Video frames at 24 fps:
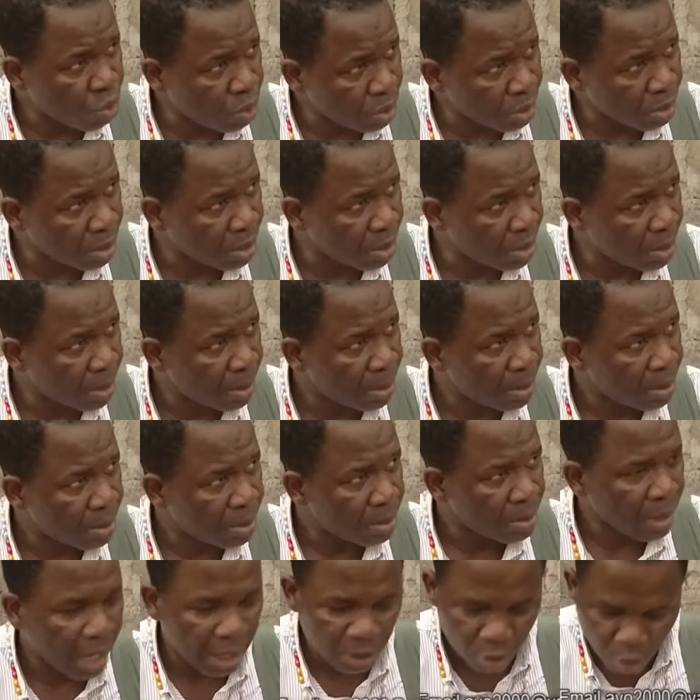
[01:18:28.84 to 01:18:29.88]
one,
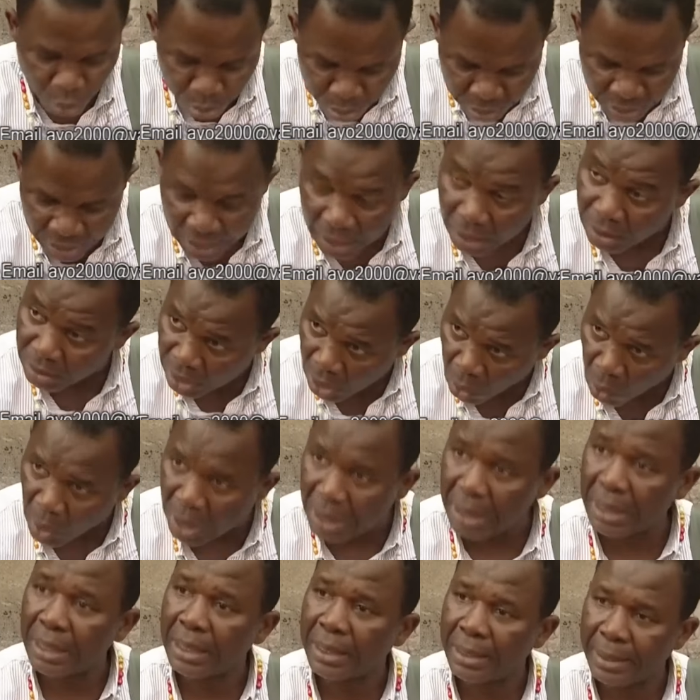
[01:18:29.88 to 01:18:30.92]
I go bring another
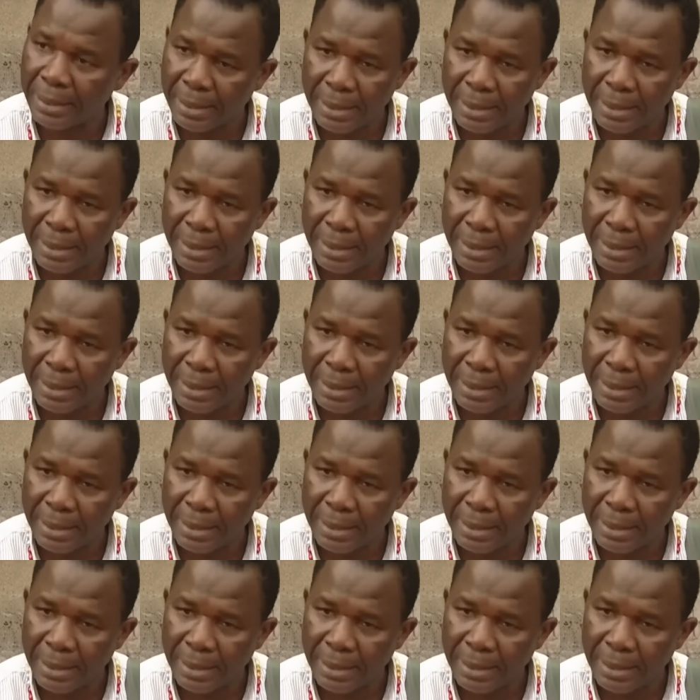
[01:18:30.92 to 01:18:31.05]
one.